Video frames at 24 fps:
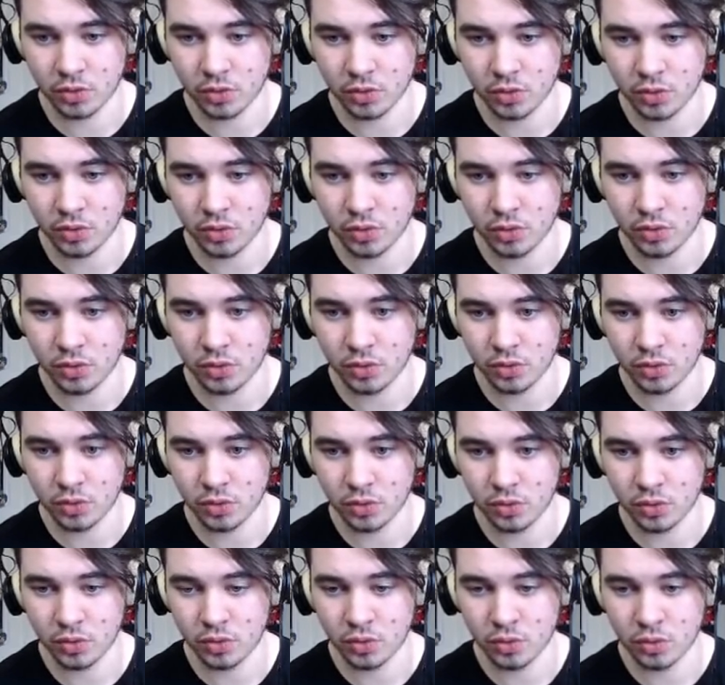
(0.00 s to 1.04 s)

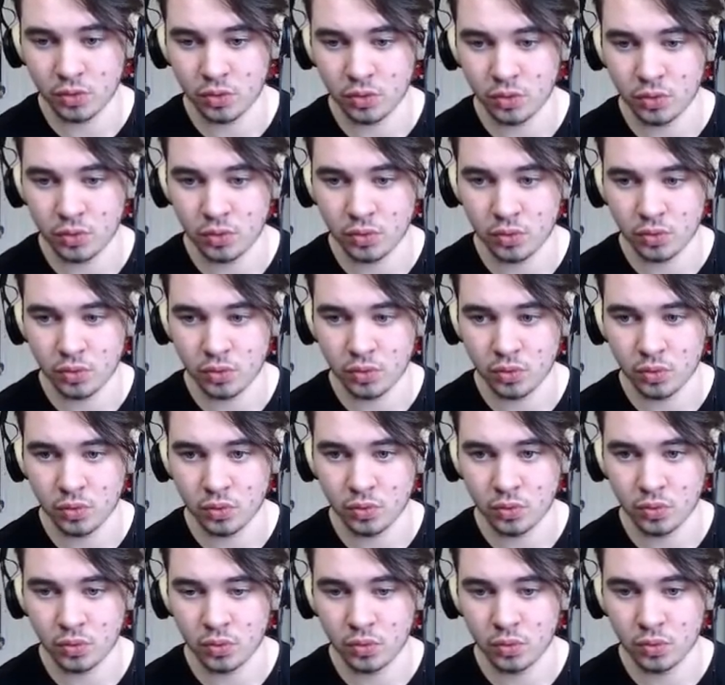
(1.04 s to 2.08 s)

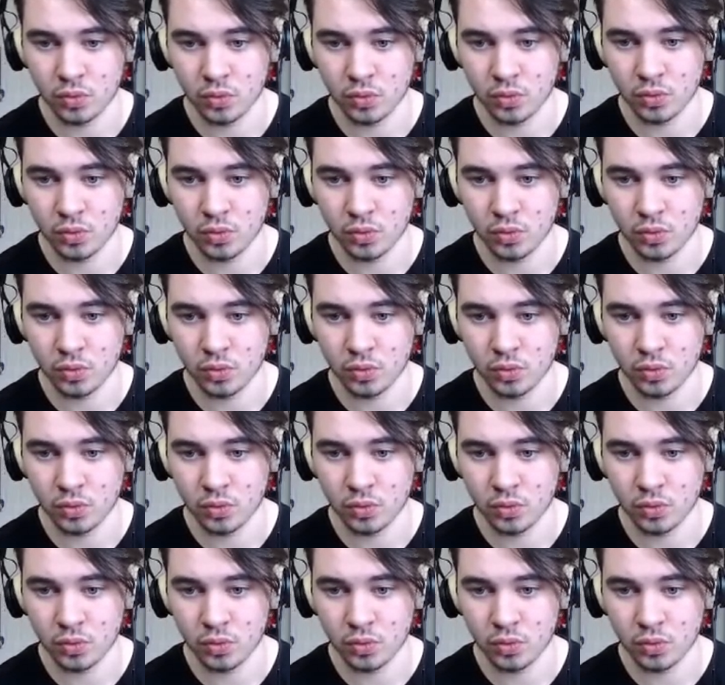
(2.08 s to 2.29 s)
(silence)